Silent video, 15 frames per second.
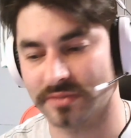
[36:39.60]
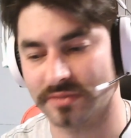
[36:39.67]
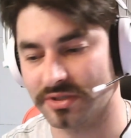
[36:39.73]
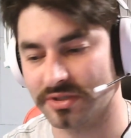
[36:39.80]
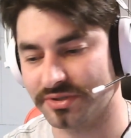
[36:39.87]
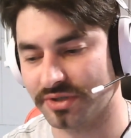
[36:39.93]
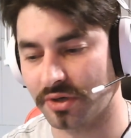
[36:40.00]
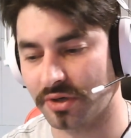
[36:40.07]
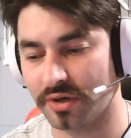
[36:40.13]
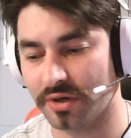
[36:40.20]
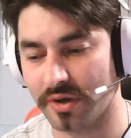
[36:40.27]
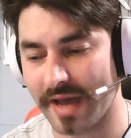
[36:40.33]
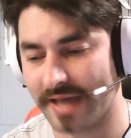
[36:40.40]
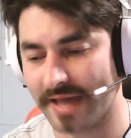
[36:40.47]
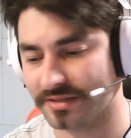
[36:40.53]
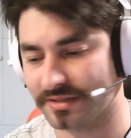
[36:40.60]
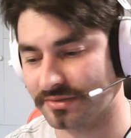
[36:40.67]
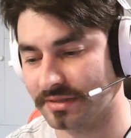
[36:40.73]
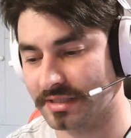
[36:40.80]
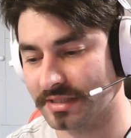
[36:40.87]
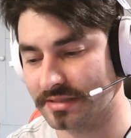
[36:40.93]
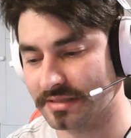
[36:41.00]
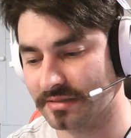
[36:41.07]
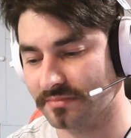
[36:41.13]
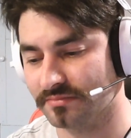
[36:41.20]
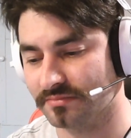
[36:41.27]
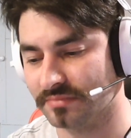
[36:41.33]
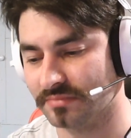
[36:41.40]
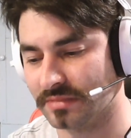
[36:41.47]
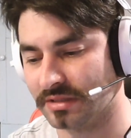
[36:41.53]

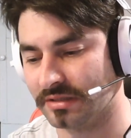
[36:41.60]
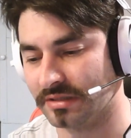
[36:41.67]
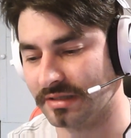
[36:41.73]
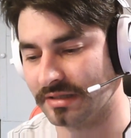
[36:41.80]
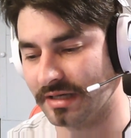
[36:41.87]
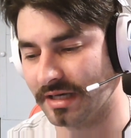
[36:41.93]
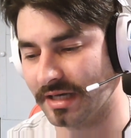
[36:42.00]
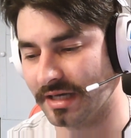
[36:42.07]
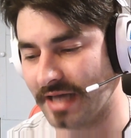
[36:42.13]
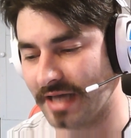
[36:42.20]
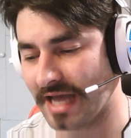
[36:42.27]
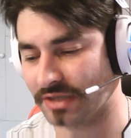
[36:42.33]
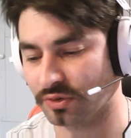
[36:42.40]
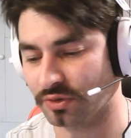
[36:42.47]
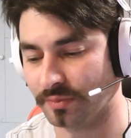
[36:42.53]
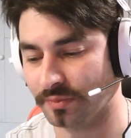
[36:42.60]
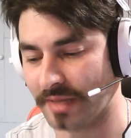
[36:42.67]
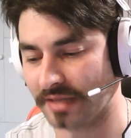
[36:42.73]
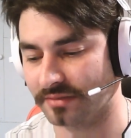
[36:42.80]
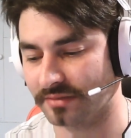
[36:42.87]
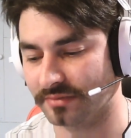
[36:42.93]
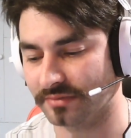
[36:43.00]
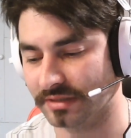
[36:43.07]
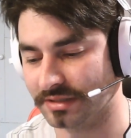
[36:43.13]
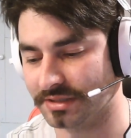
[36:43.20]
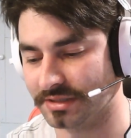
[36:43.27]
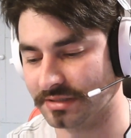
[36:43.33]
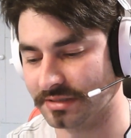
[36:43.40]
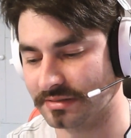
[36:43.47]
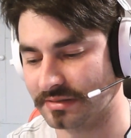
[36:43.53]
Zoroastrianism, actual pagan
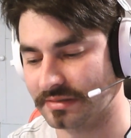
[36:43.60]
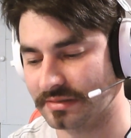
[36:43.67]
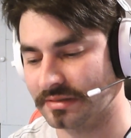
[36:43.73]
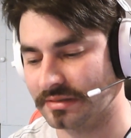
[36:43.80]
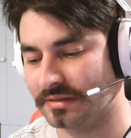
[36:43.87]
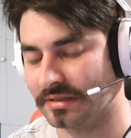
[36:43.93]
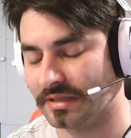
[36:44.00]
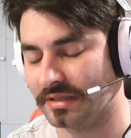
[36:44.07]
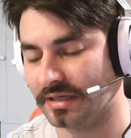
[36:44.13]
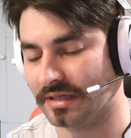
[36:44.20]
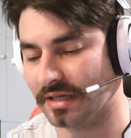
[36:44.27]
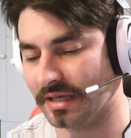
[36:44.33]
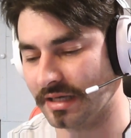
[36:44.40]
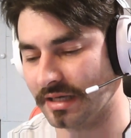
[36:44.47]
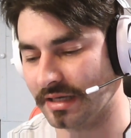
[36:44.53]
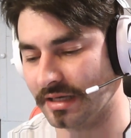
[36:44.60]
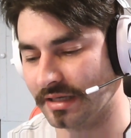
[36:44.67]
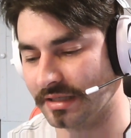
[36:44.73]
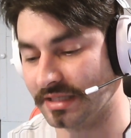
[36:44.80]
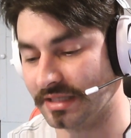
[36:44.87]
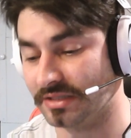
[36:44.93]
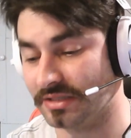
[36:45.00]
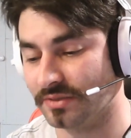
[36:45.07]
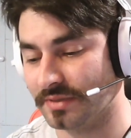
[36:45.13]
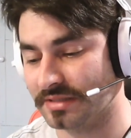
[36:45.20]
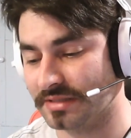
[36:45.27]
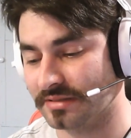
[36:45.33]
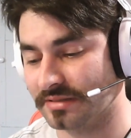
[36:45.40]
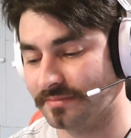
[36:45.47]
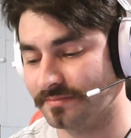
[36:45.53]
religions,
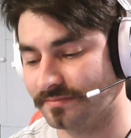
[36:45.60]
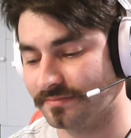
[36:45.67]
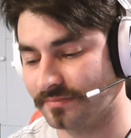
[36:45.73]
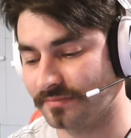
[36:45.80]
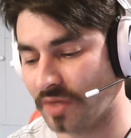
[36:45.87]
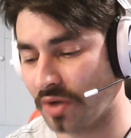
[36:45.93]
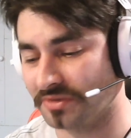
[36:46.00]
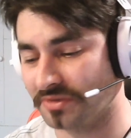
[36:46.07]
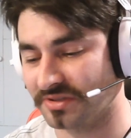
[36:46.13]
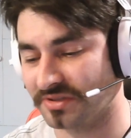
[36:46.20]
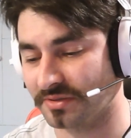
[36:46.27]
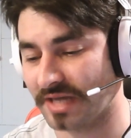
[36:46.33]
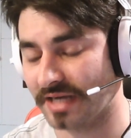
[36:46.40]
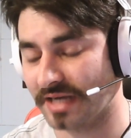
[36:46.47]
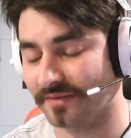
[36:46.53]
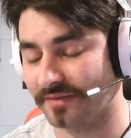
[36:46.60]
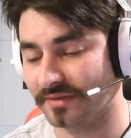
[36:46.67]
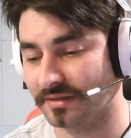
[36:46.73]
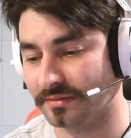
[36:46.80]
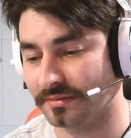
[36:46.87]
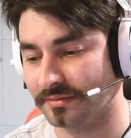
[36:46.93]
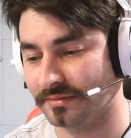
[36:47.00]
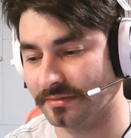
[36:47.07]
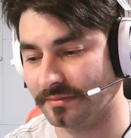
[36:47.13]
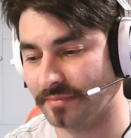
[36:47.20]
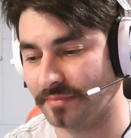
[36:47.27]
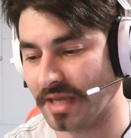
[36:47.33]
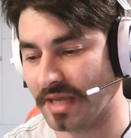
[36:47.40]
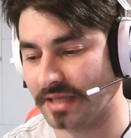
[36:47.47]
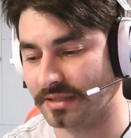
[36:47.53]
Hinduism, also kind of a
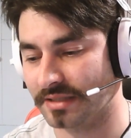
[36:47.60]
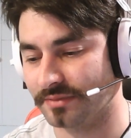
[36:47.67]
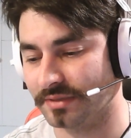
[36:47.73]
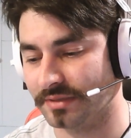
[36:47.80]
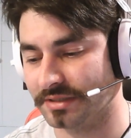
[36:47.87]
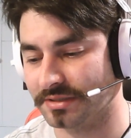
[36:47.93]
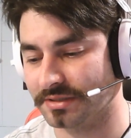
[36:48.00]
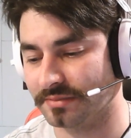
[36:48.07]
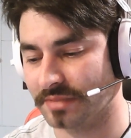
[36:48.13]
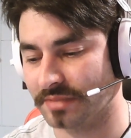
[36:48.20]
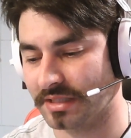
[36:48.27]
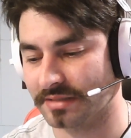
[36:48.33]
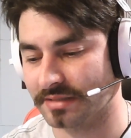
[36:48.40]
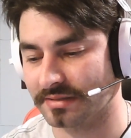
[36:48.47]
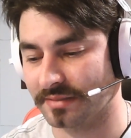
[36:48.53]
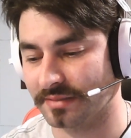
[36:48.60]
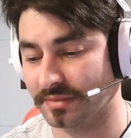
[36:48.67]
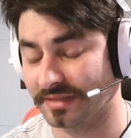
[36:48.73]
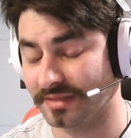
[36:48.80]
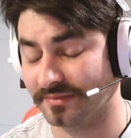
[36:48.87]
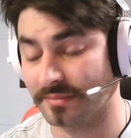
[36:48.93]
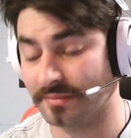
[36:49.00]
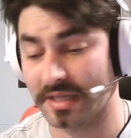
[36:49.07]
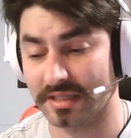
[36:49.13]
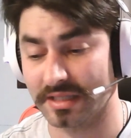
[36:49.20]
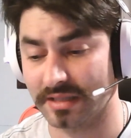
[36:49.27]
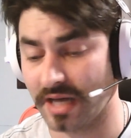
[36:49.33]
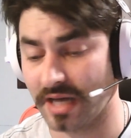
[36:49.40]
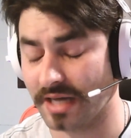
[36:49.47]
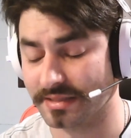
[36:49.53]
pagan religion because they believe in many
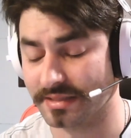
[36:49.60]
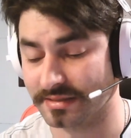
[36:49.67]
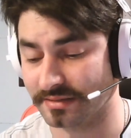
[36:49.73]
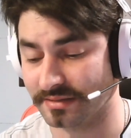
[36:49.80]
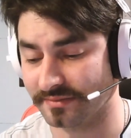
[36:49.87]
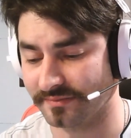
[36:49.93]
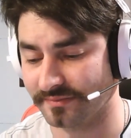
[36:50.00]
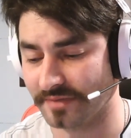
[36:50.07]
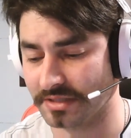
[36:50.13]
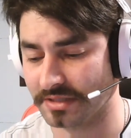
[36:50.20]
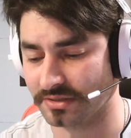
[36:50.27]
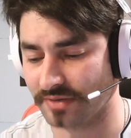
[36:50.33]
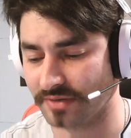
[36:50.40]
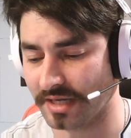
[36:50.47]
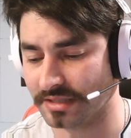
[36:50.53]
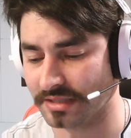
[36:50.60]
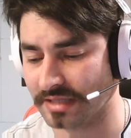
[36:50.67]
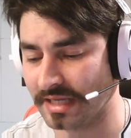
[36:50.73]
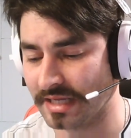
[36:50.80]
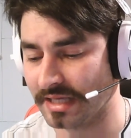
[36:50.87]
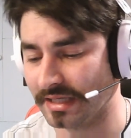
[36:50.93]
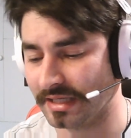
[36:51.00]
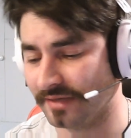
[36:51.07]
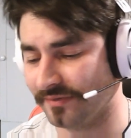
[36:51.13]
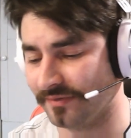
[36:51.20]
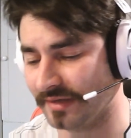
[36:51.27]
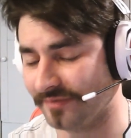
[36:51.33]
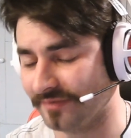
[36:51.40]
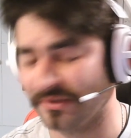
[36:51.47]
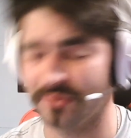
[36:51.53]
gods that are very strange.
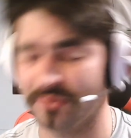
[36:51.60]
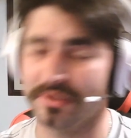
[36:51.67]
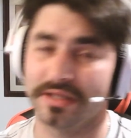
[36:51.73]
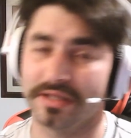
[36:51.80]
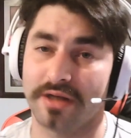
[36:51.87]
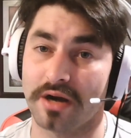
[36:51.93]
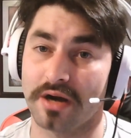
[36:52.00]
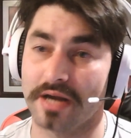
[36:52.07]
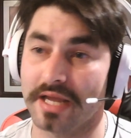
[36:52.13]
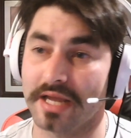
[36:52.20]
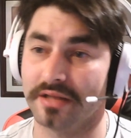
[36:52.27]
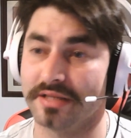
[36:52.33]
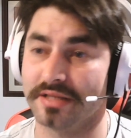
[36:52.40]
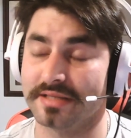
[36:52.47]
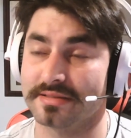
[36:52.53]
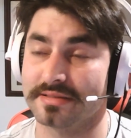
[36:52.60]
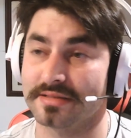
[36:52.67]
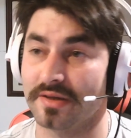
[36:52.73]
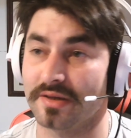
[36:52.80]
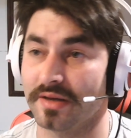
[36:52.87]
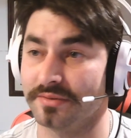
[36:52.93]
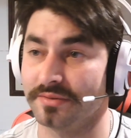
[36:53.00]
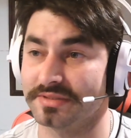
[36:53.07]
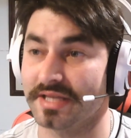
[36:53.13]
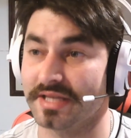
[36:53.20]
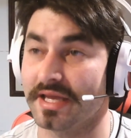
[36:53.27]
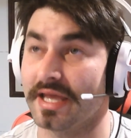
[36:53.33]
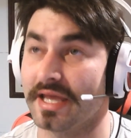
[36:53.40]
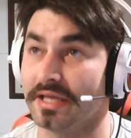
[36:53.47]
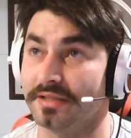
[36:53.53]
If there really are aliens, though, I will
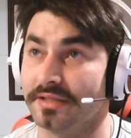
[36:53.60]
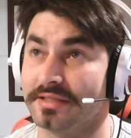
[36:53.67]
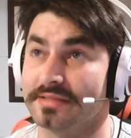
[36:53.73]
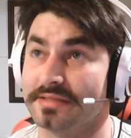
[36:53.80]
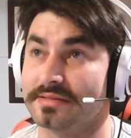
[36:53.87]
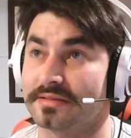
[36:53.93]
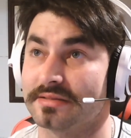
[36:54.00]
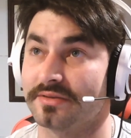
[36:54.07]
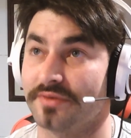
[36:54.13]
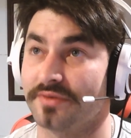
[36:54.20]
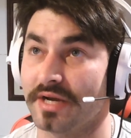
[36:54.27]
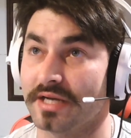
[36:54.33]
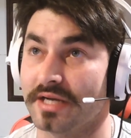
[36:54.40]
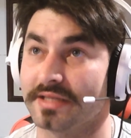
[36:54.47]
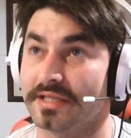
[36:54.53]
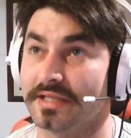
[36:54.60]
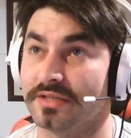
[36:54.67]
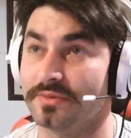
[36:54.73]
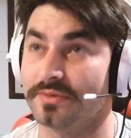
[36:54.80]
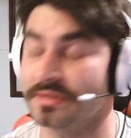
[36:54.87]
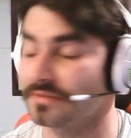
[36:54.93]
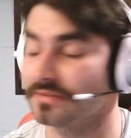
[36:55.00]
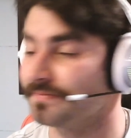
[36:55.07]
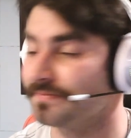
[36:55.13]
say aliens created Hinduism.